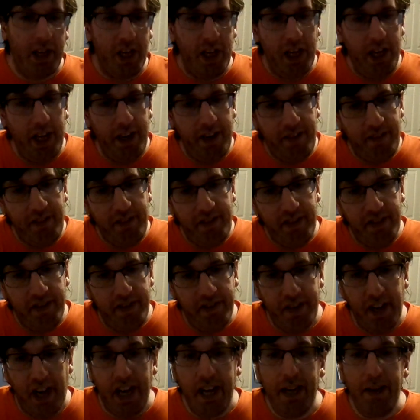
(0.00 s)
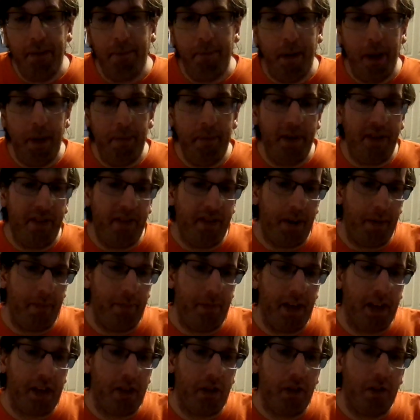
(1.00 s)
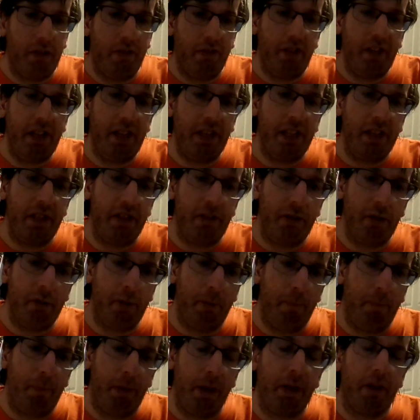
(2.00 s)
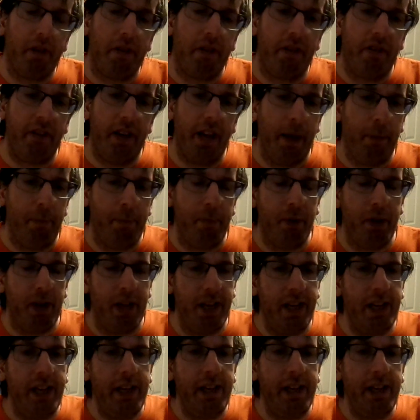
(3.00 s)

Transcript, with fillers: it's this tiny baby step that could lead into a bigger step and,